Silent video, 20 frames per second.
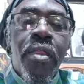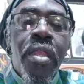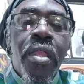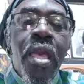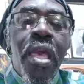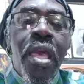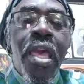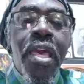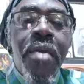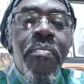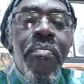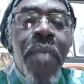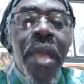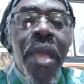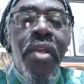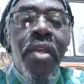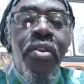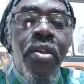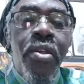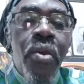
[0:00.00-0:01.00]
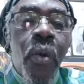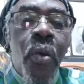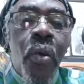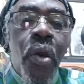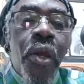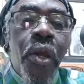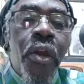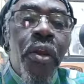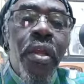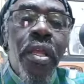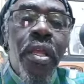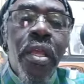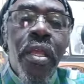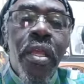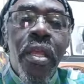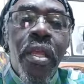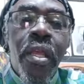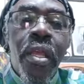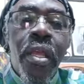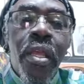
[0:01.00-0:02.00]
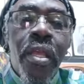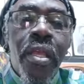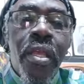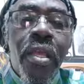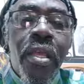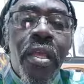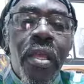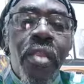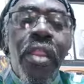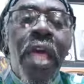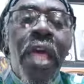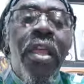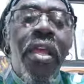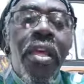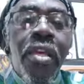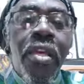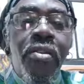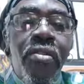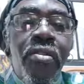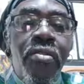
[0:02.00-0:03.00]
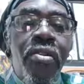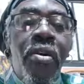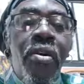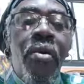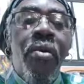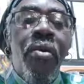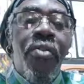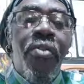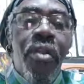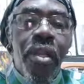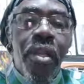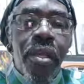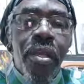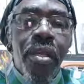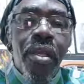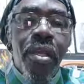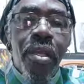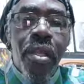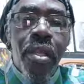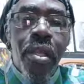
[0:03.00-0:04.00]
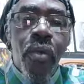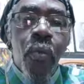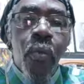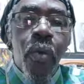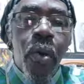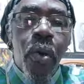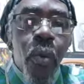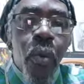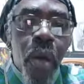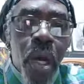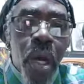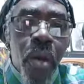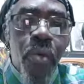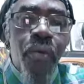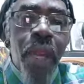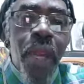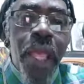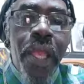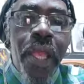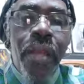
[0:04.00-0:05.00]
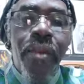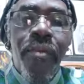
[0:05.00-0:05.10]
He made sure that his children were well read.